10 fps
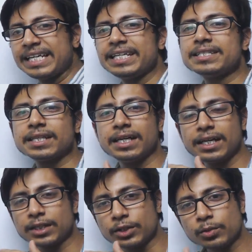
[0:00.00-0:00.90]
it is
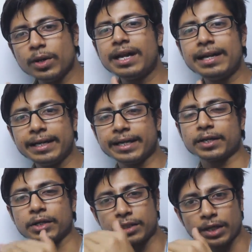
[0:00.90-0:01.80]
a dual
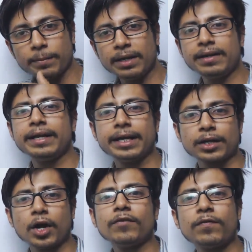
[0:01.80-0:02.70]
layer a double
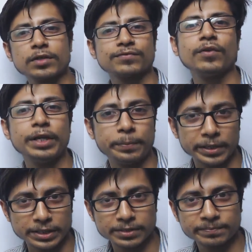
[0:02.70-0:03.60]
layer of
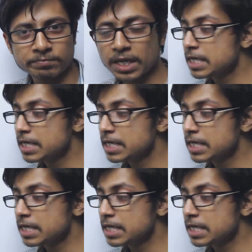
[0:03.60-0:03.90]
phospholipids